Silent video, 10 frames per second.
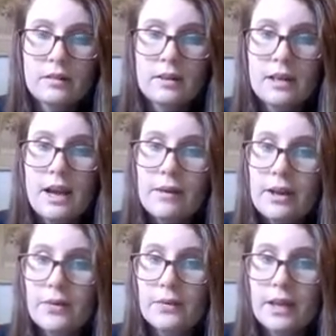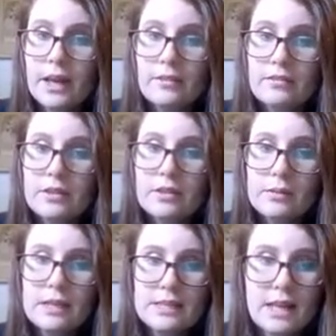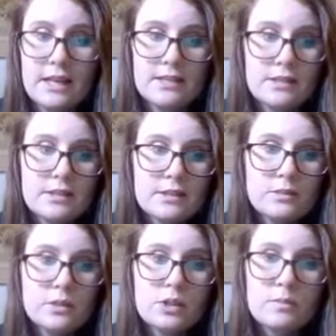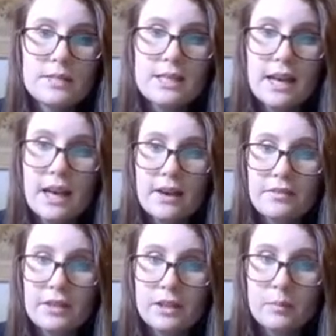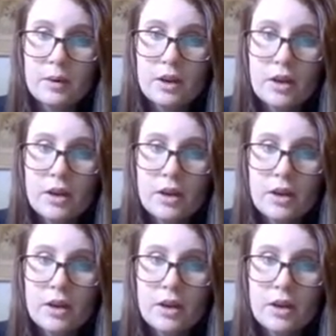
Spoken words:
Now I only have 3 tens, which means I have the number